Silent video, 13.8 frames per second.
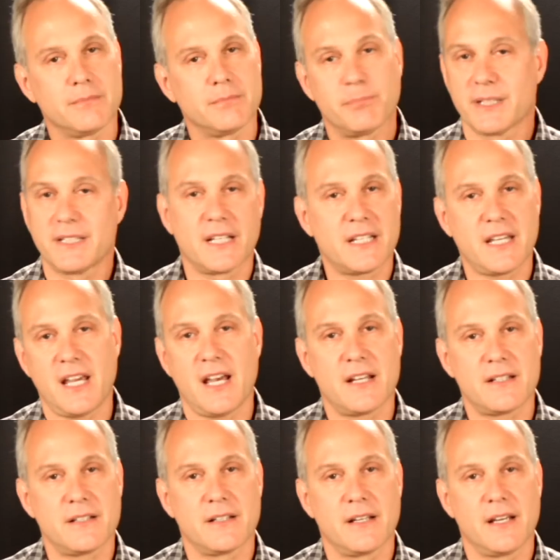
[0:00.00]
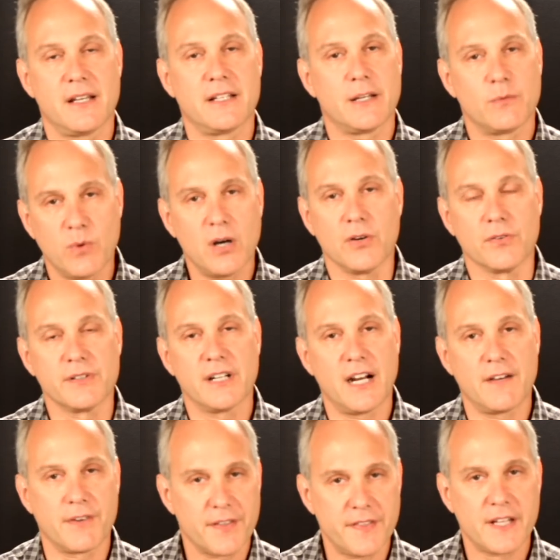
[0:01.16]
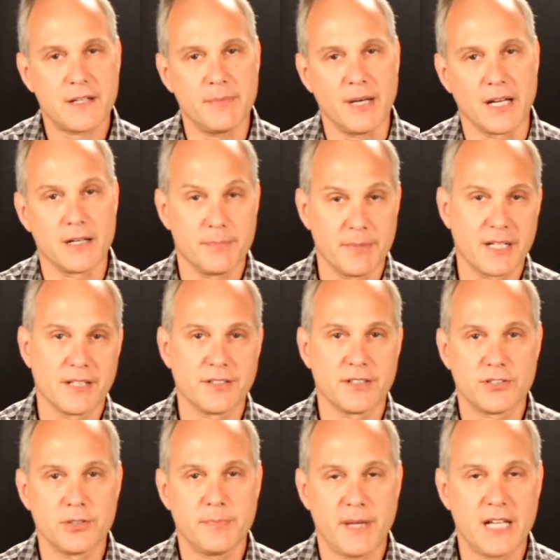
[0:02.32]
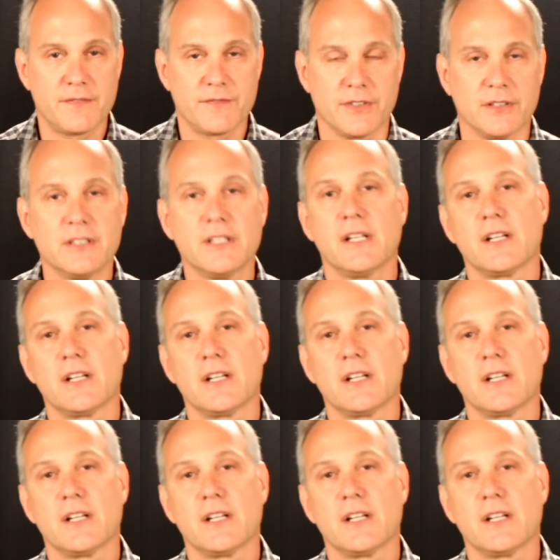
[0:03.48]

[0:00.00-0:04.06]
But they can't and they won't ever think about it because it's too painful.